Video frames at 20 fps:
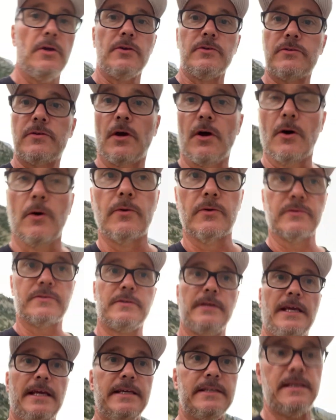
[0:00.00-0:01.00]
So it
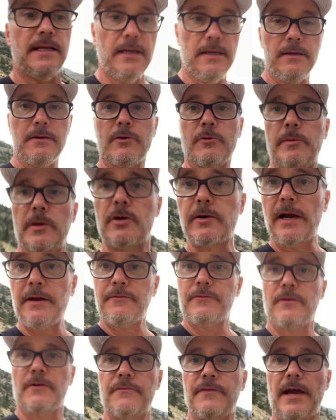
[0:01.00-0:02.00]
was easy. It would be great
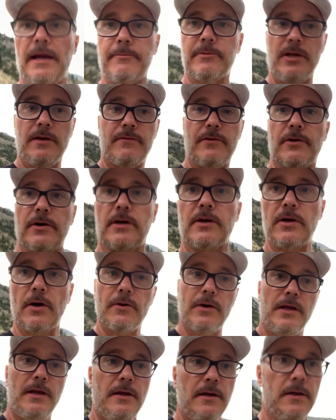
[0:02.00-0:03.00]
for a family if you're in
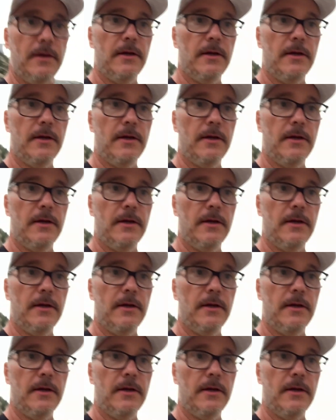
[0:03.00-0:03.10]
Cody.